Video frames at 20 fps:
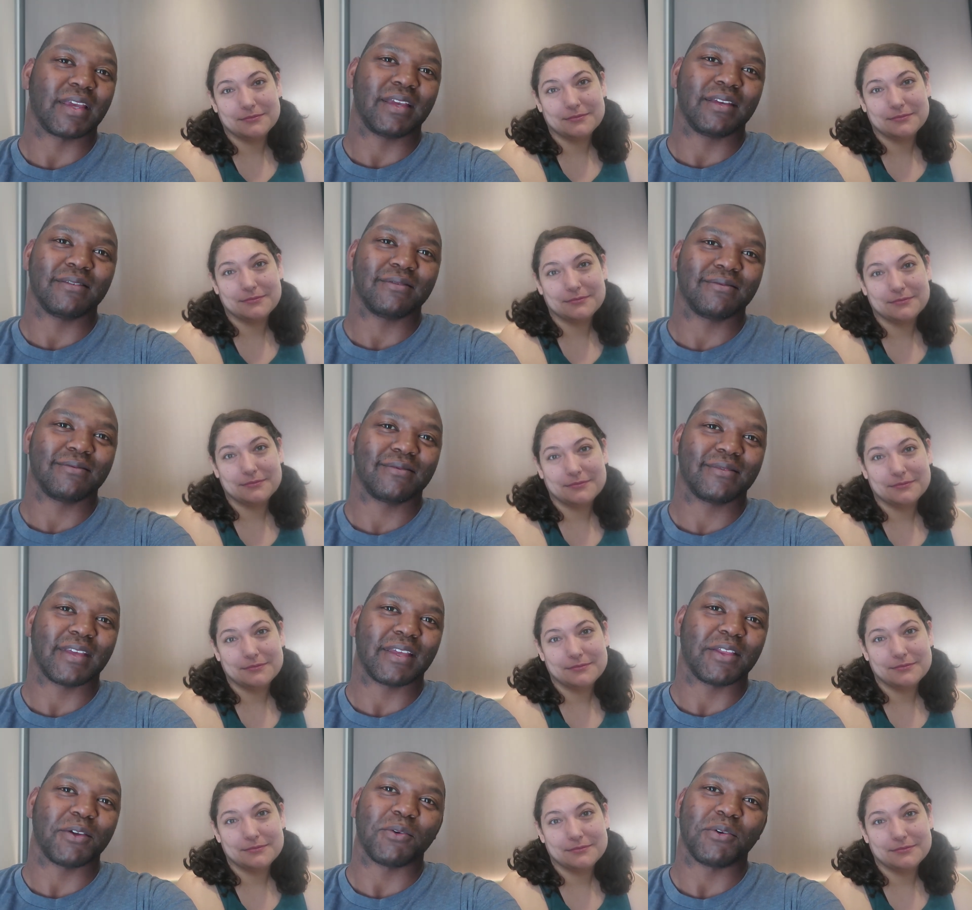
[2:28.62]
Speaker 1: state
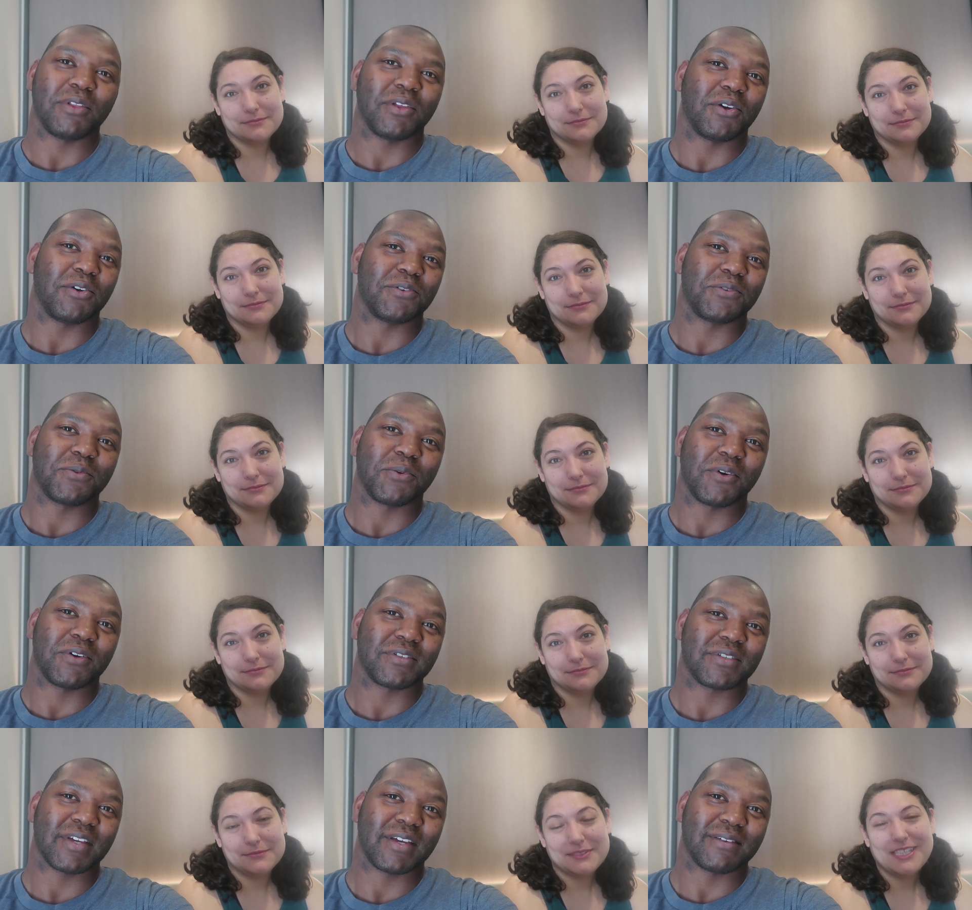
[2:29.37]
that no one
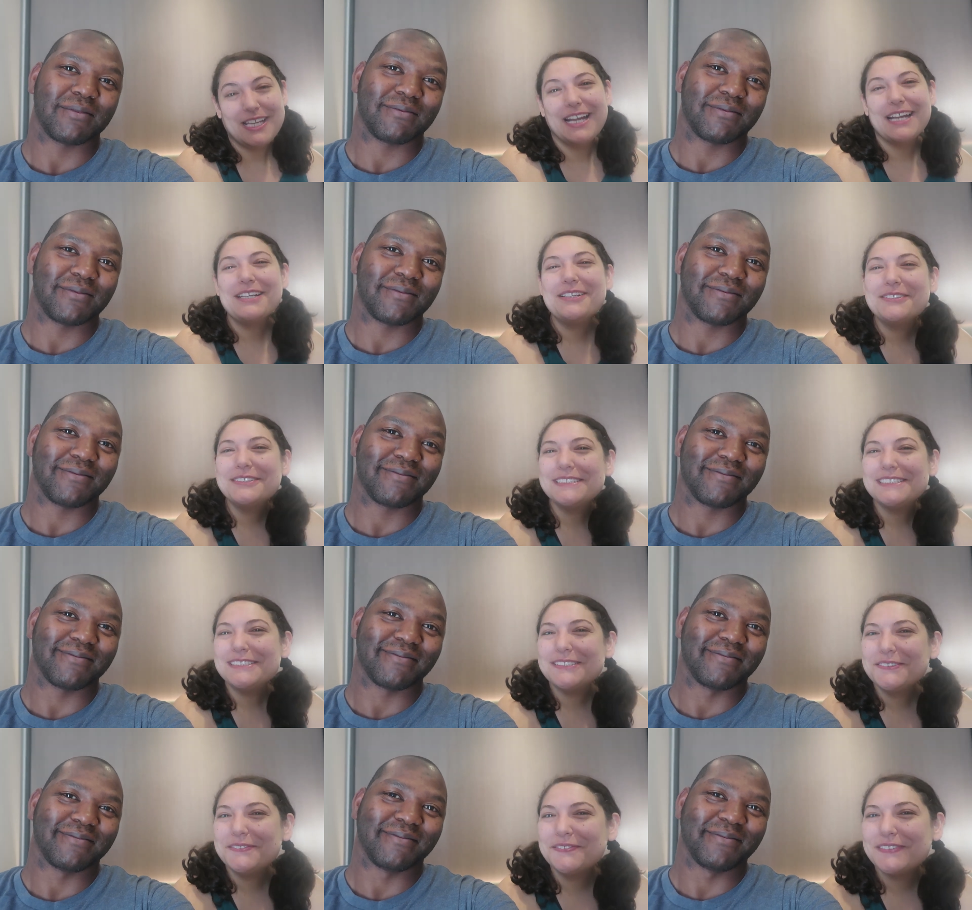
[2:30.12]
knows where it's at.
Speaker 2: I know,
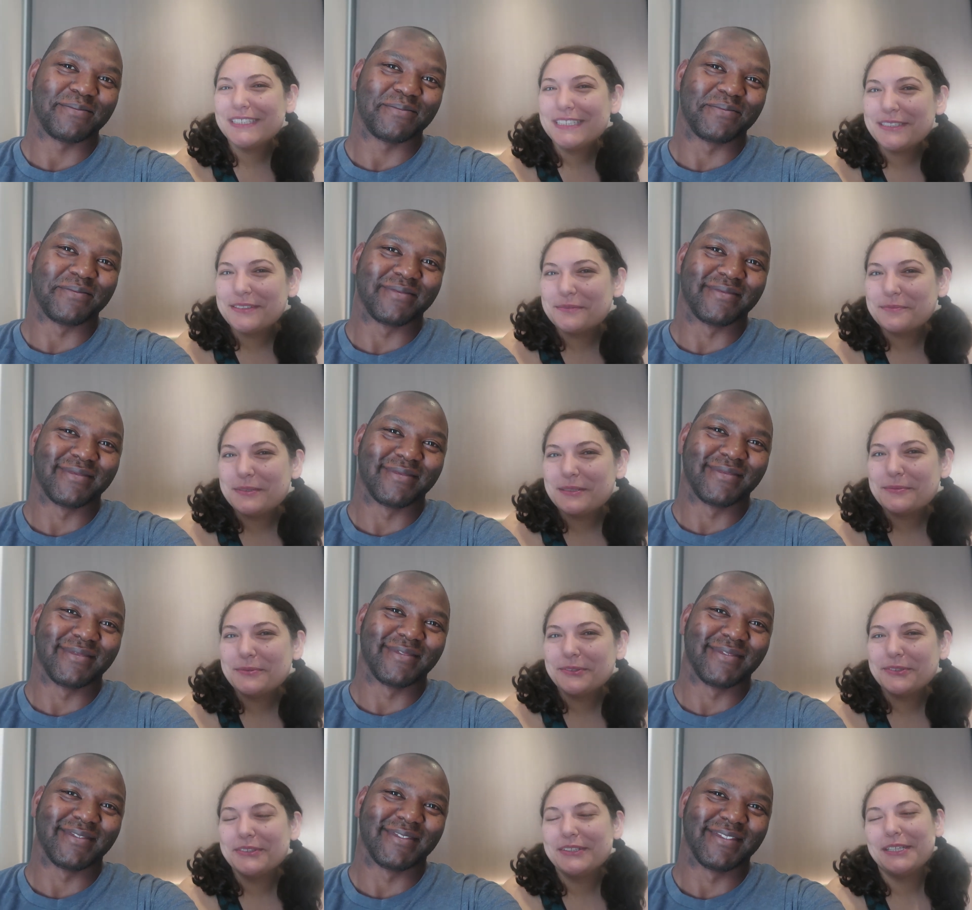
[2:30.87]
it's so funny when
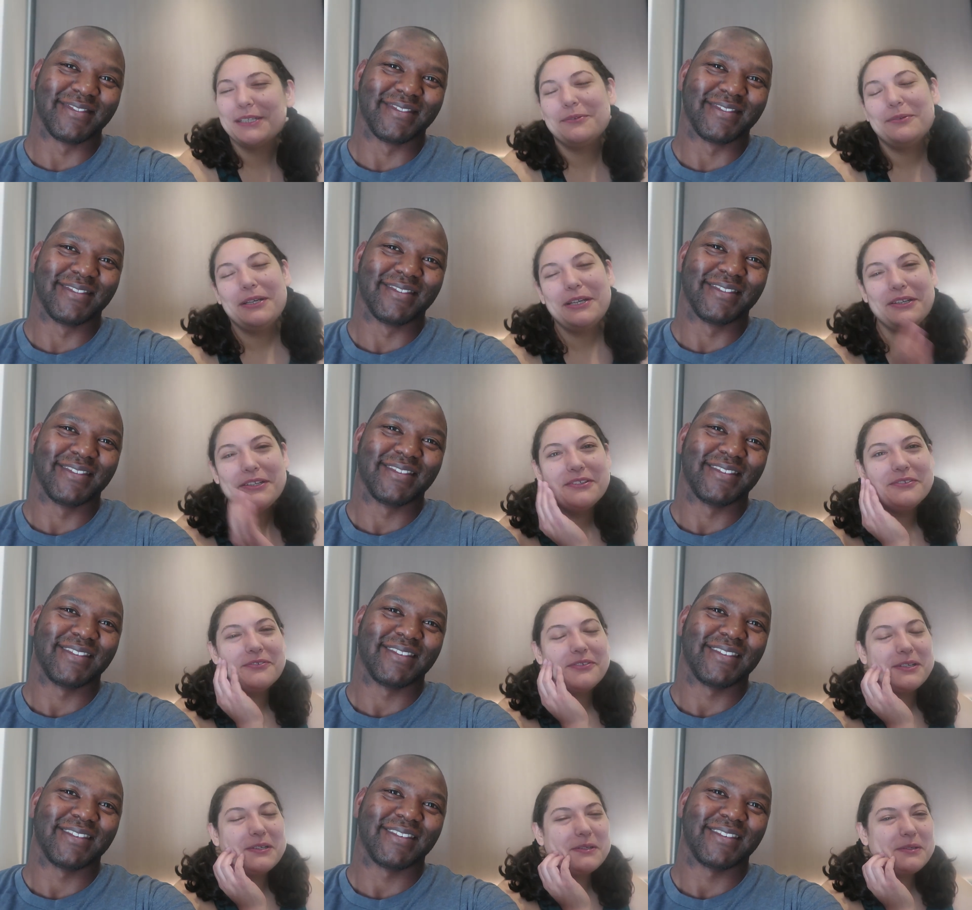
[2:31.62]
people are like, where are
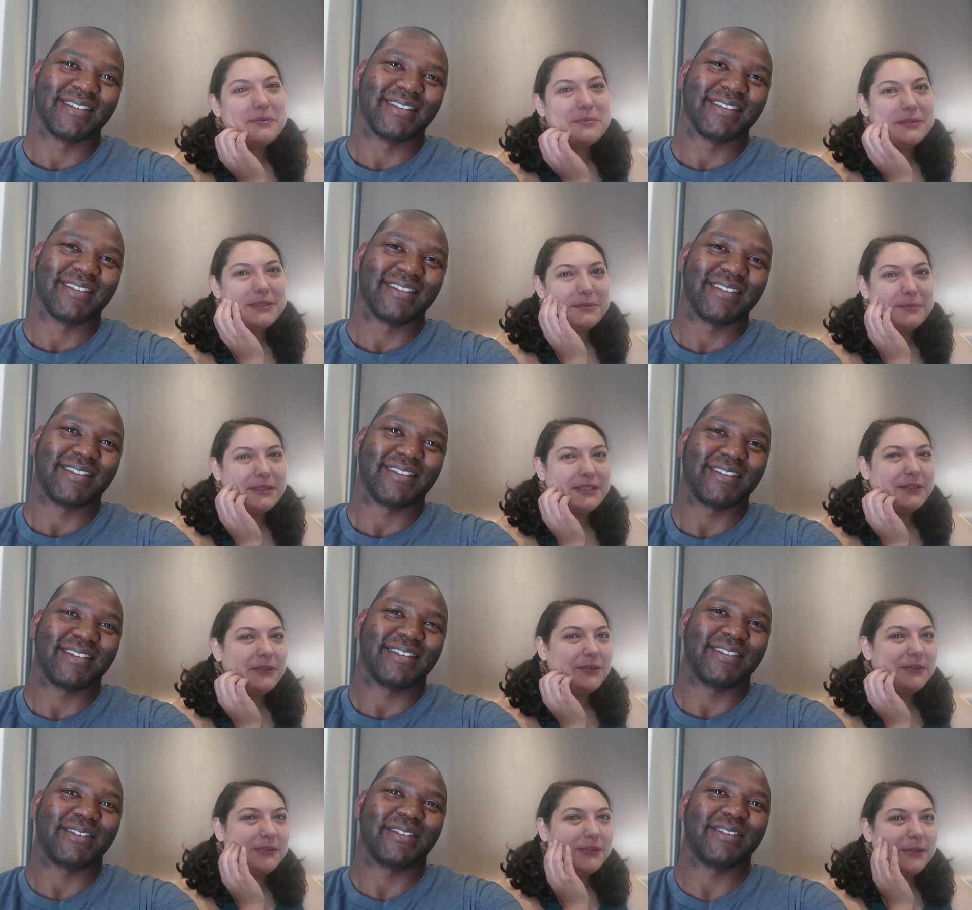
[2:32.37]
you from? And I'm
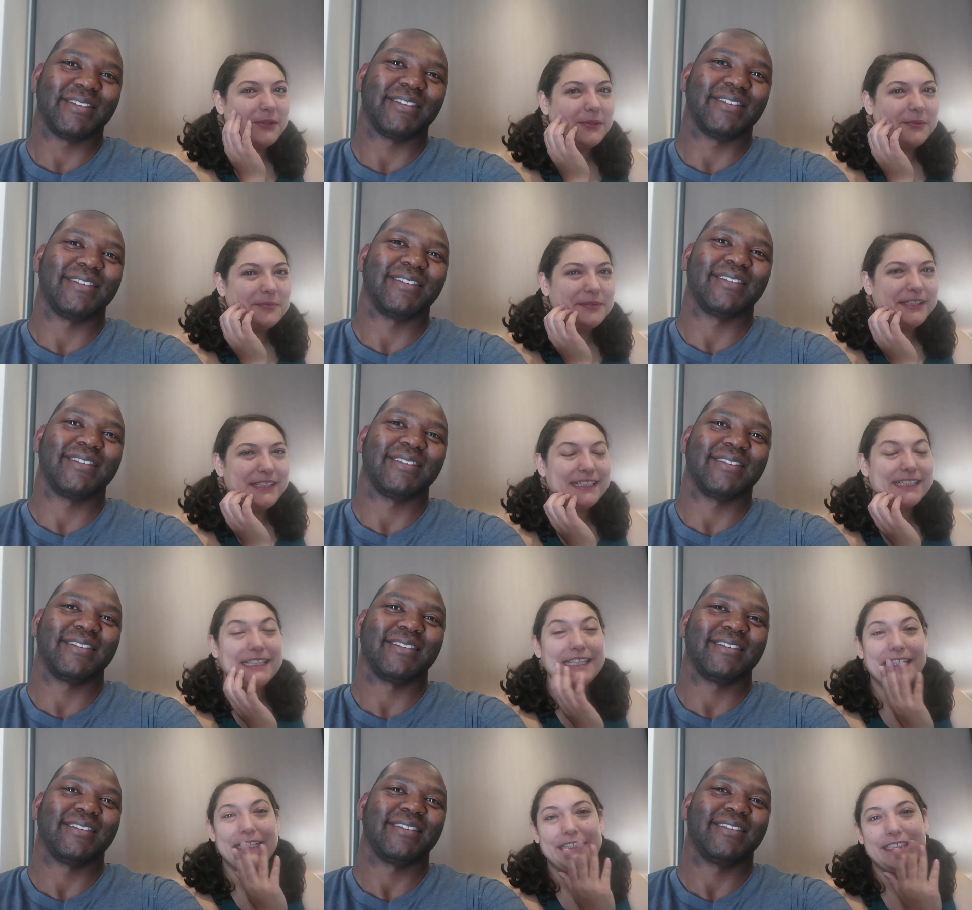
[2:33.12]
like,
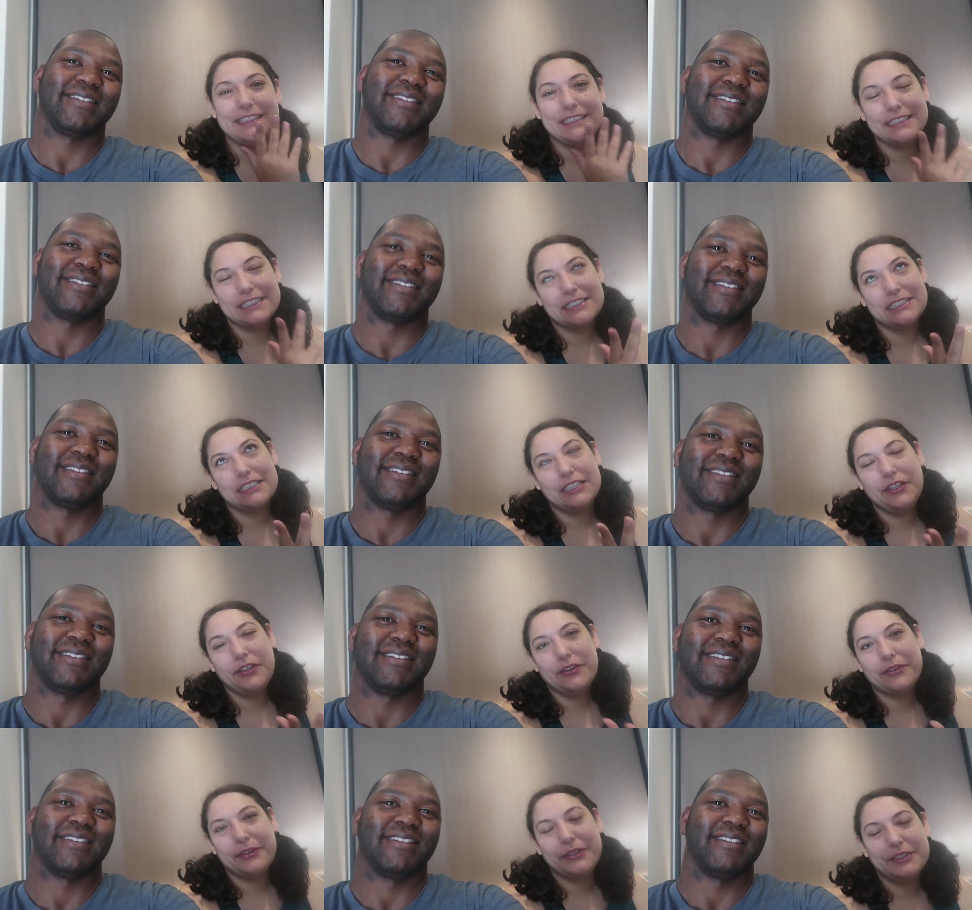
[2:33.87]
Oklahoma. And
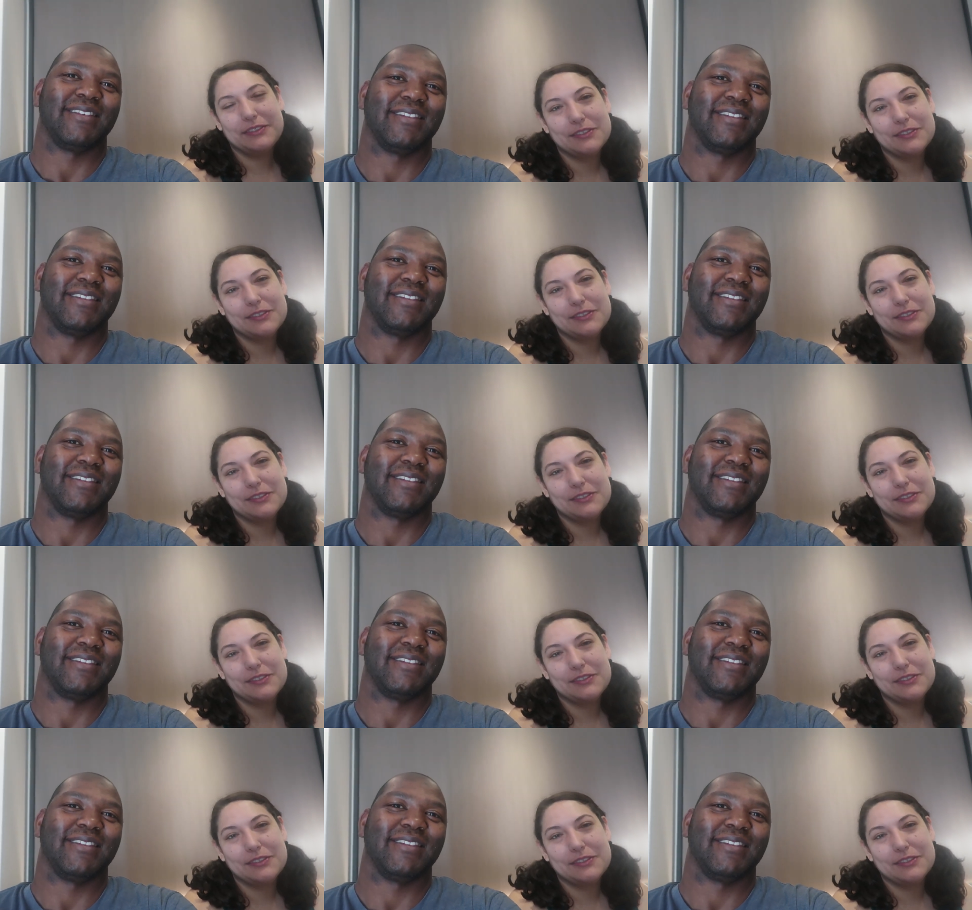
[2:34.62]
you know,